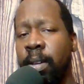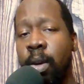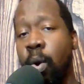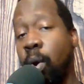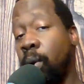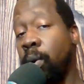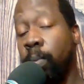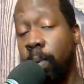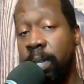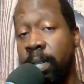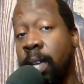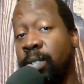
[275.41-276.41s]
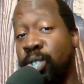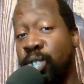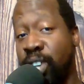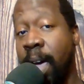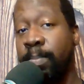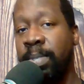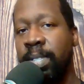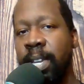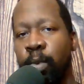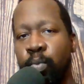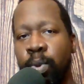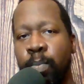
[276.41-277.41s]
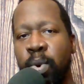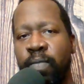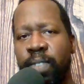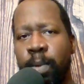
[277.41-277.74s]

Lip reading: or does jobs there removing